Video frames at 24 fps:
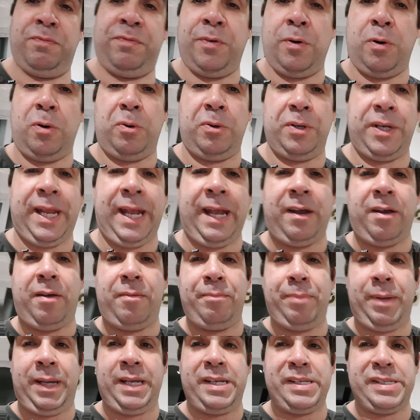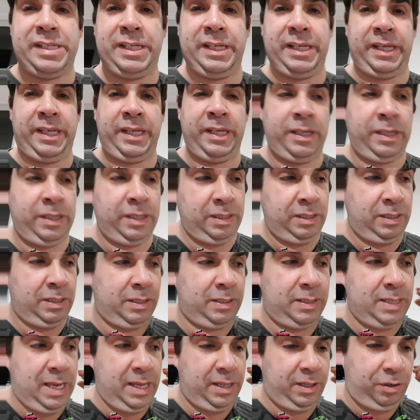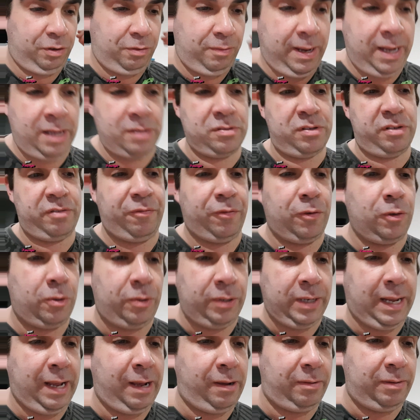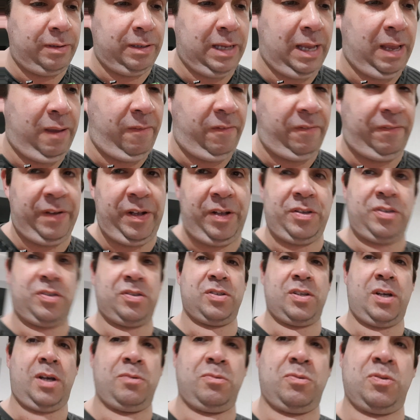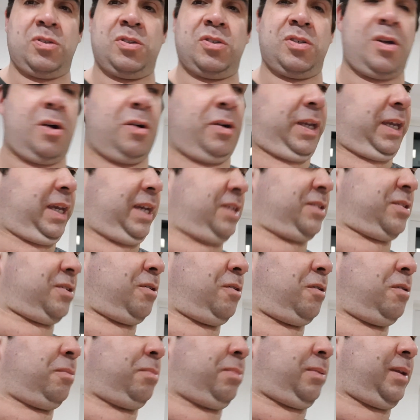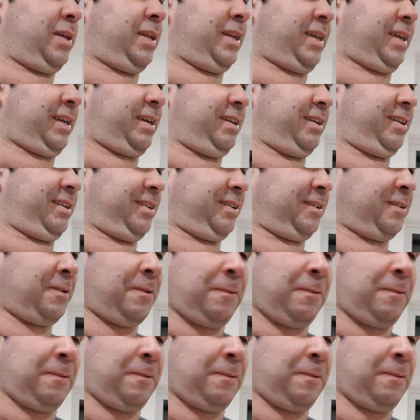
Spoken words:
thawed out and basically now the ground's thawed out, everything's so soggy, it's horrible, isn't it?